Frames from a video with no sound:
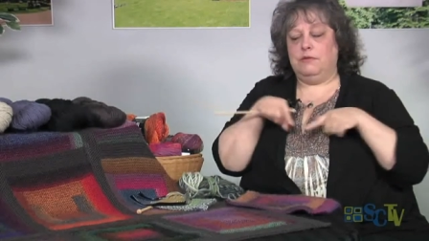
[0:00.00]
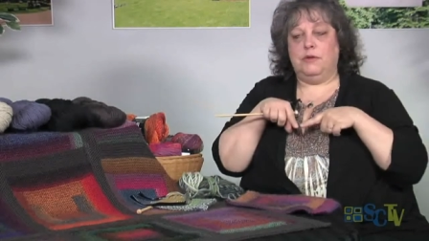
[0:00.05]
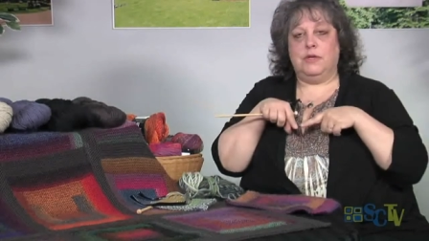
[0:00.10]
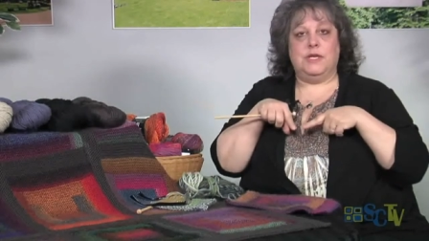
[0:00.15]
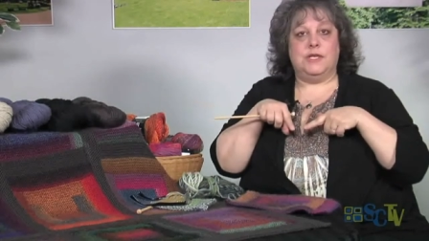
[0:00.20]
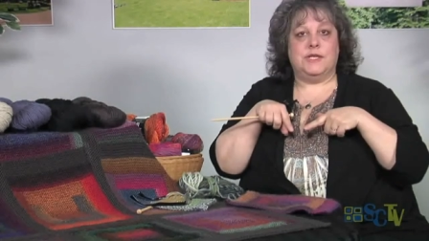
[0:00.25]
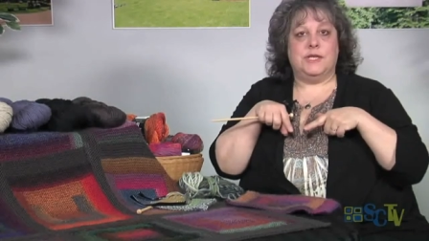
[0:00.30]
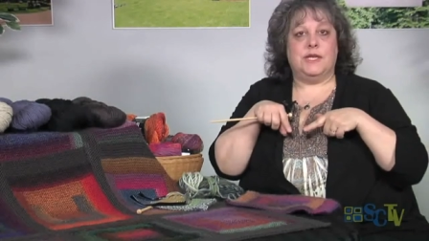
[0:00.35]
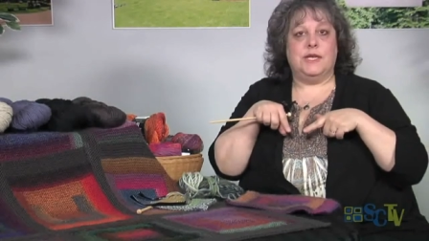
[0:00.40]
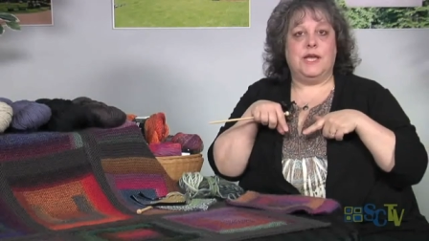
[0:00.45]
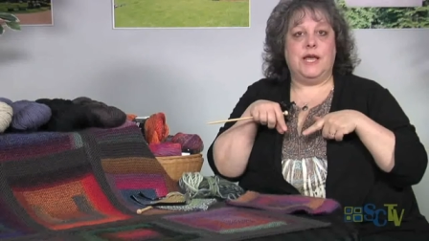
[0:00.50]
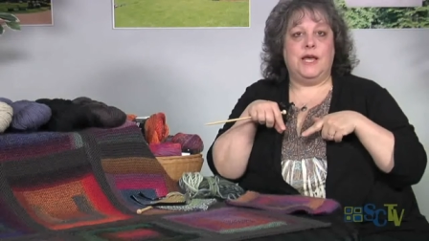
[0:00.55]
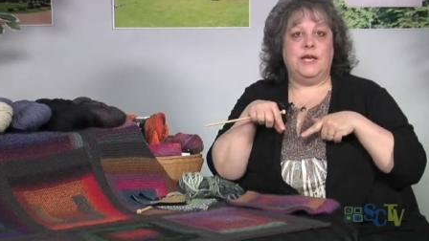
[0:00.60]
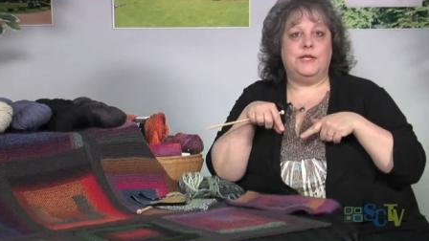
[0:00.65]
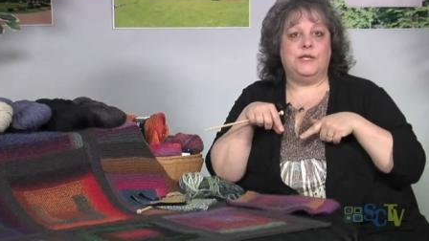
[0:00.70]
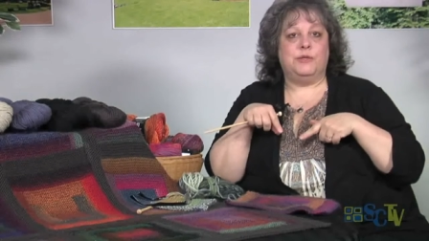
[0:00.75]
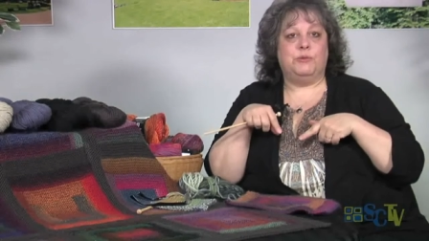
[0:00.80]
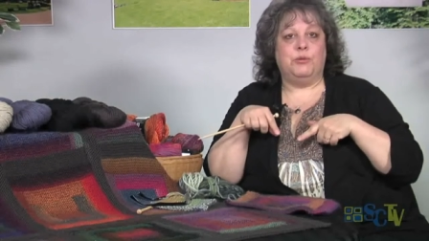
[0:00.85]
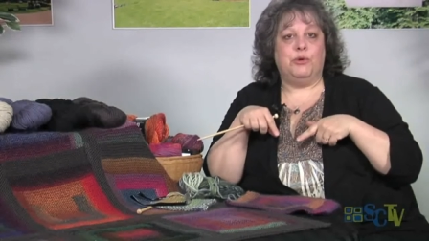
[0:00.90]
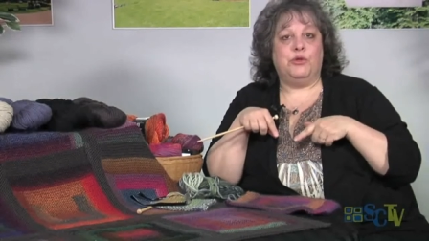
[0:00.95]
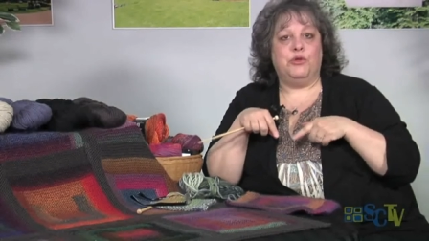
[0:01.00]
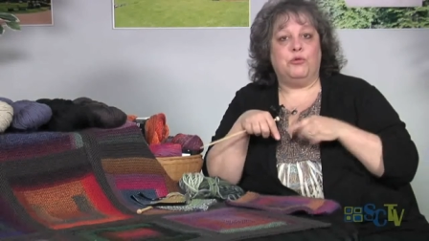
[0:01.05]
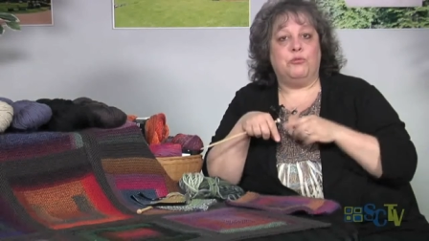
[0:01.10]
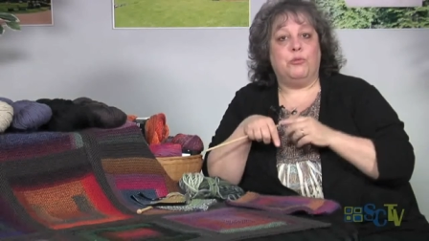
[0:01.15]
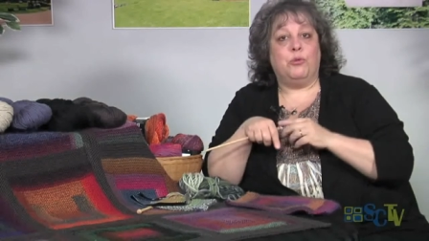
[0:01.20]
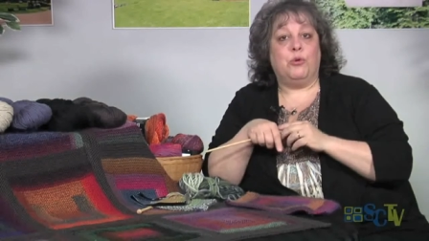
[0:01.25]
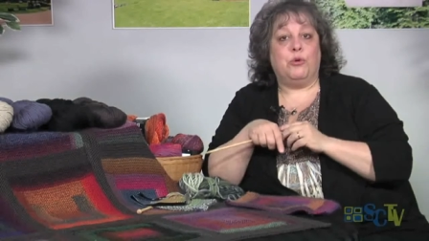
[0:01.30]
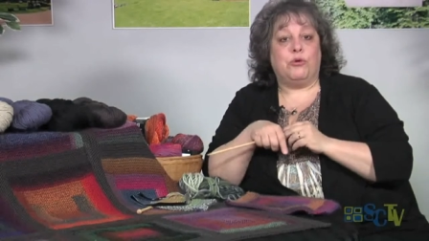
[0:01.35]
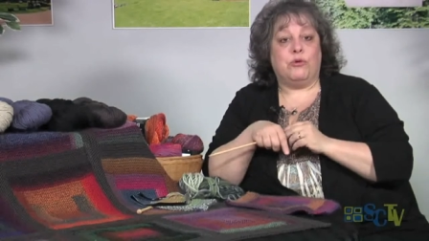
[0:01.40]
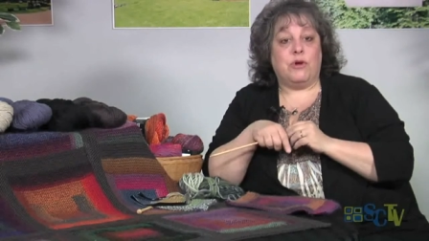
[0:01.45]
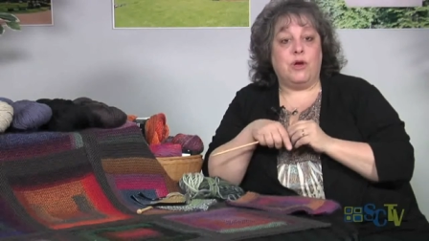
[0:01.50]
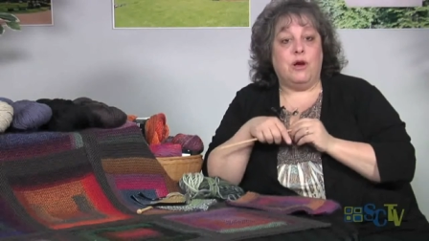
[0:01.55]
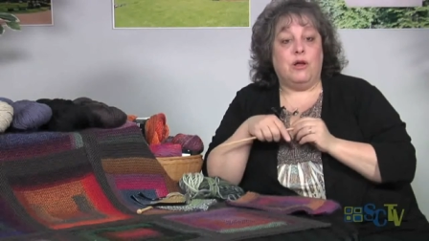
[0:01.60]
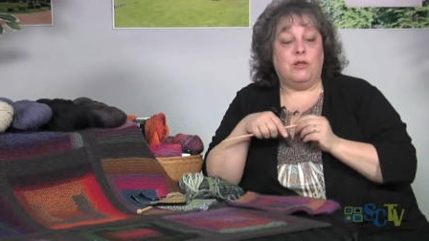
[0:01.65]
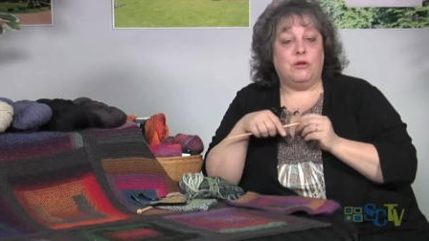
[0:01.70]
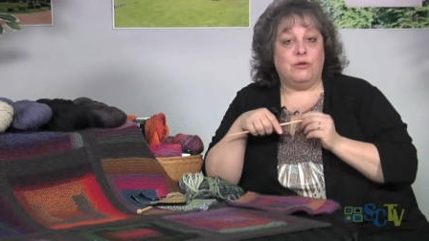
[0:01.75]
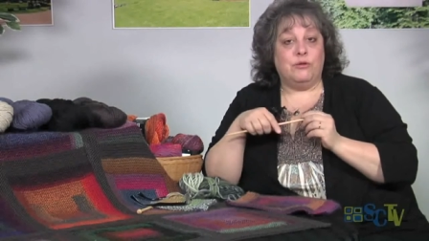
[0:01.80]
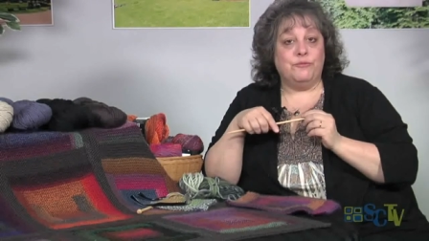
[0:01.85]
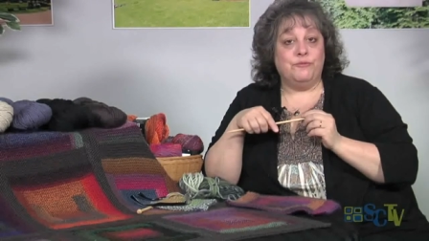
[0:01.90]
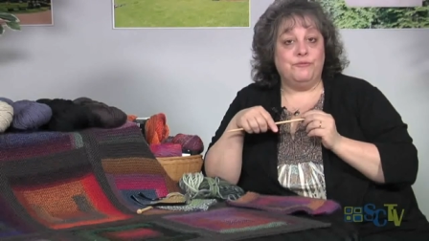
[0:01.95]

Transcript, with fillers: is encased with your border color.